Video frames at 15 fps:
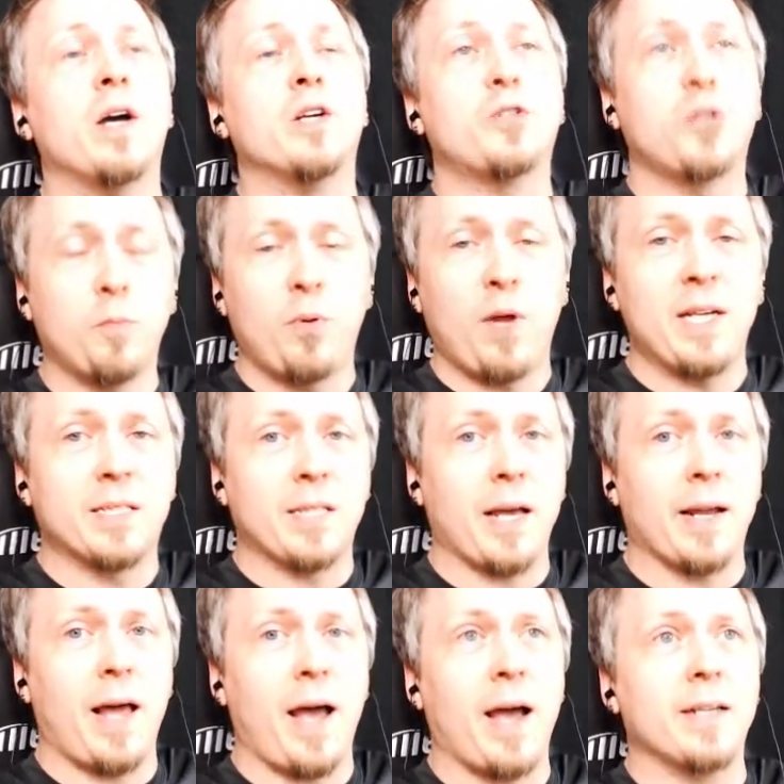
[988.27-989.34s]
She'll place
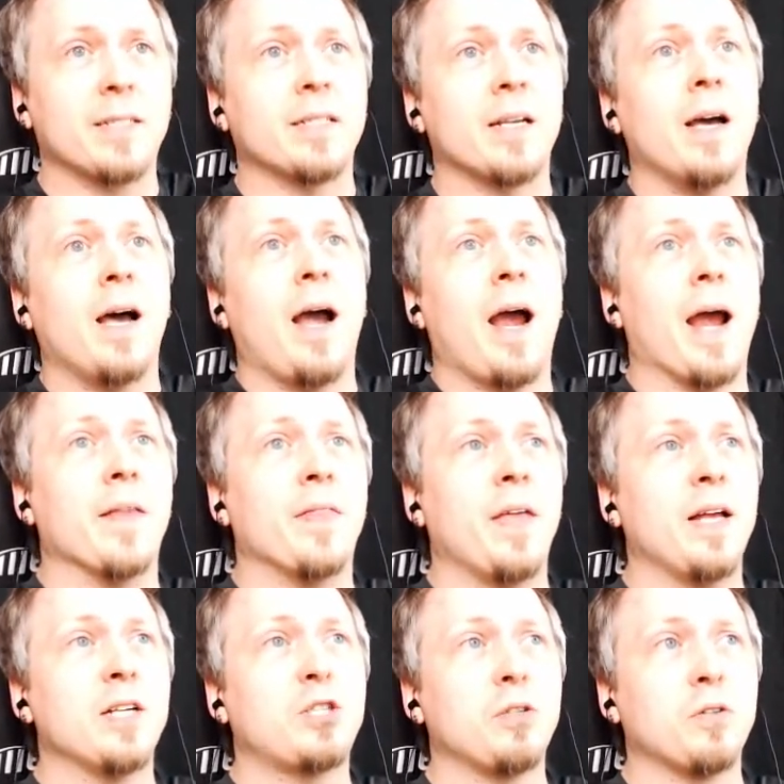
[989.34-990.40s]
that axe and
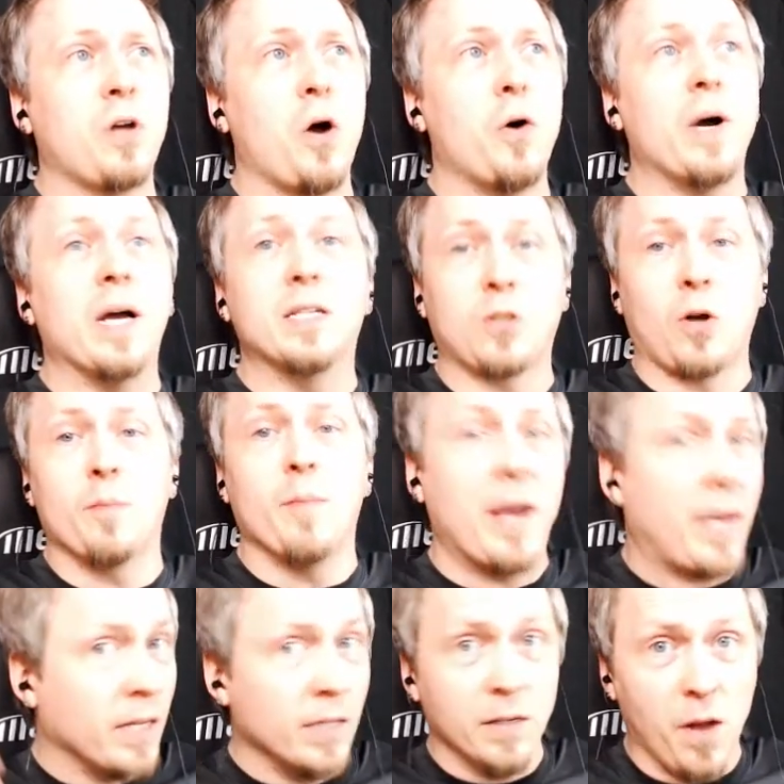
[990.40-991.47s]
then she'll go and start
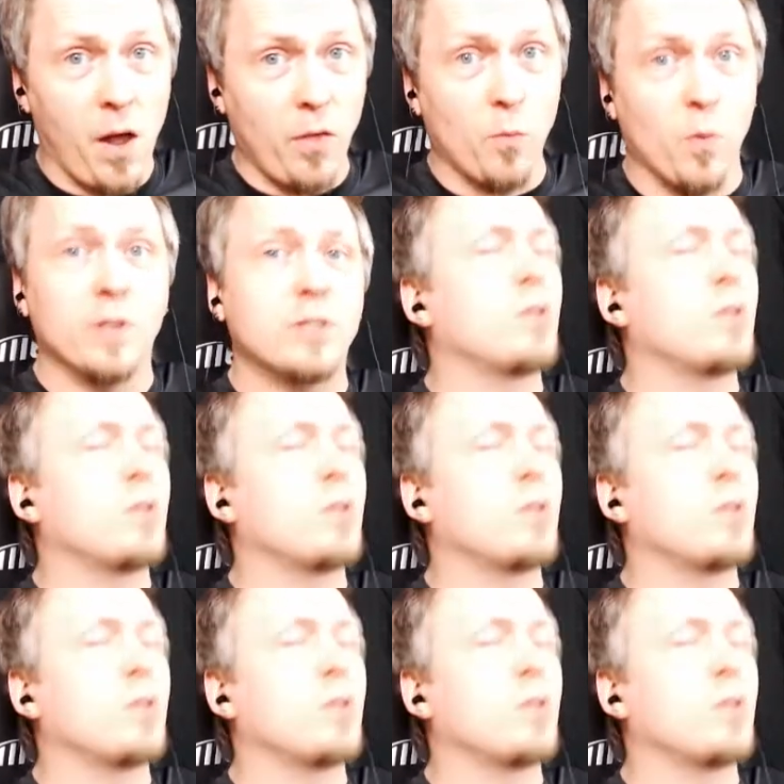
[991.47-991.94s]
making another one.